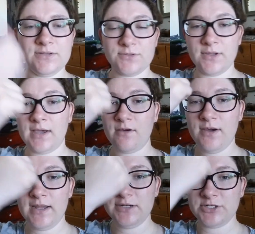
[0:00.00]
So yeah,
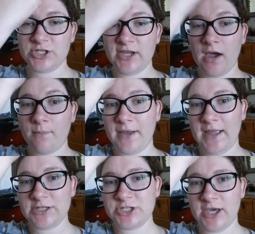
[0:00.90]
go ahead and check out
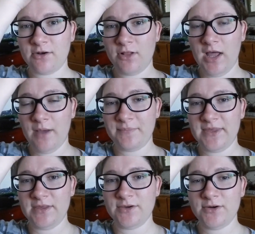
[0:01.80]
my channel up
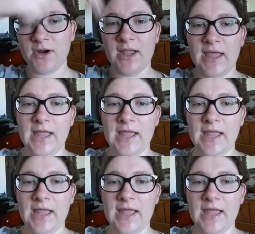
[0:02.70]
here,